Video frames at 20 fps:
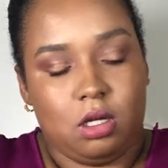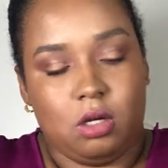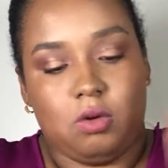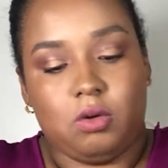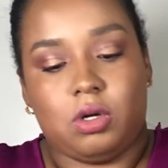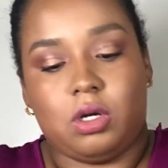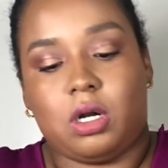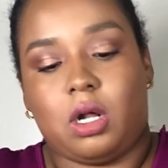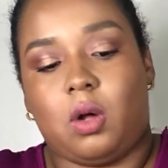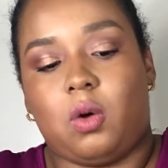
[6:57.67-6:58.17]
I
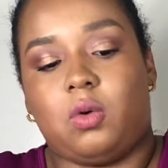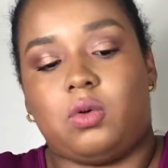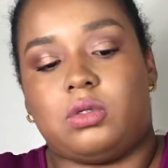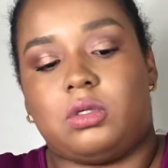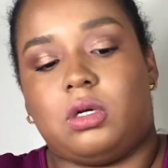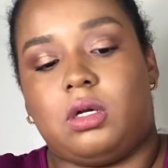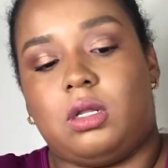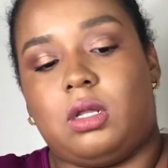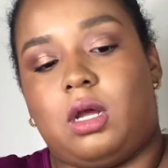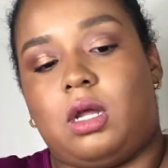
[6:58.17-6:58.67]
ordered at Ulta
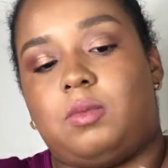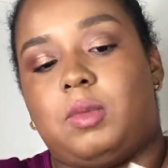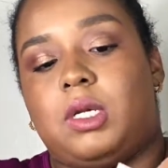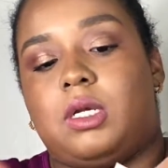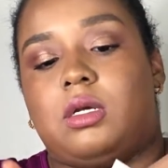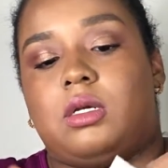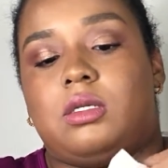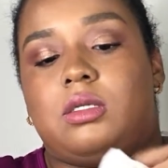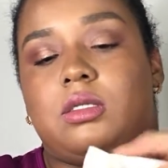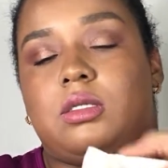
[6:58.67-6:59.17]
online
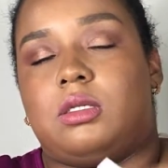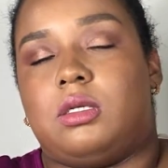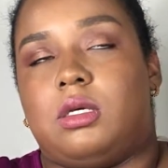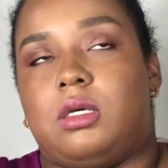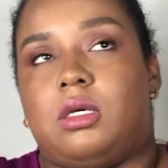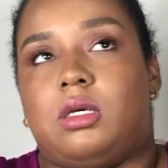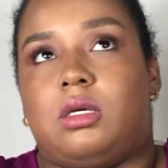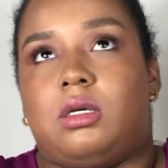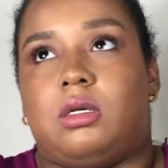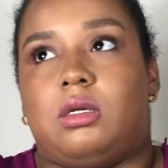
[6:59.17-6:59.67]
because
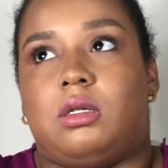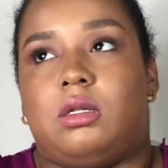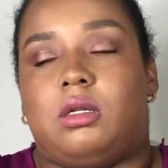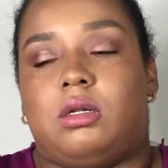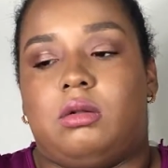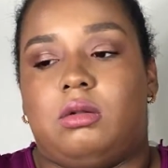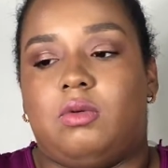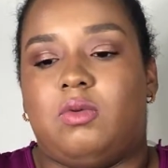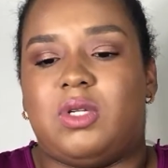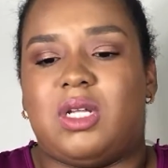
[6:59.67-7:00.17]
it
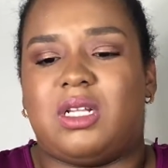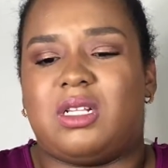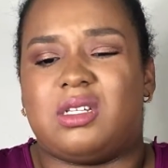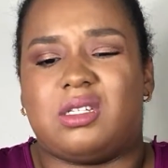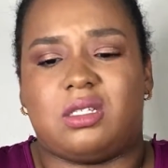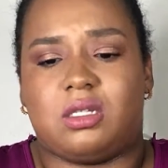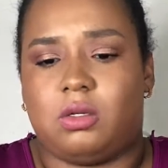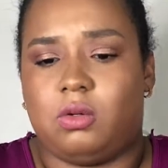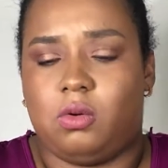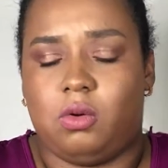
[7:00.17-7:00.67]
was like the
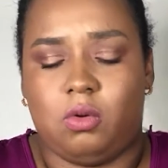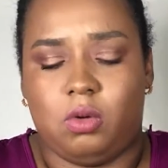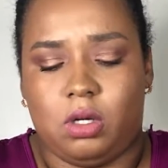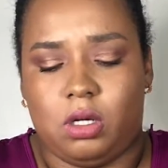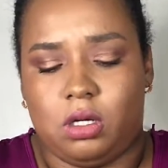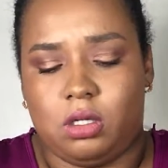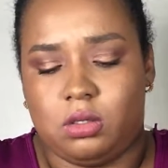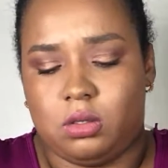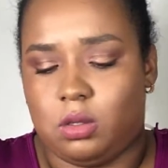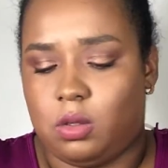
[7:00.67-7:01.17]
sale going
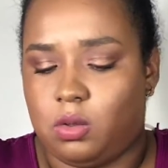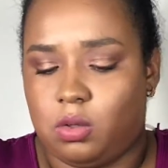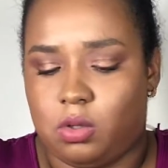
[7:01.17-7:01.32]
on, so I